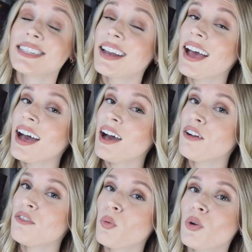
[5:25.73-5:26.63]
did
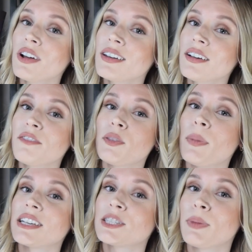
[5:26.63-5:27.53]
have one of the
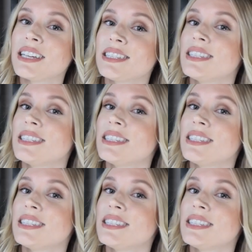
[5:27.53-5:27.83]
best spicy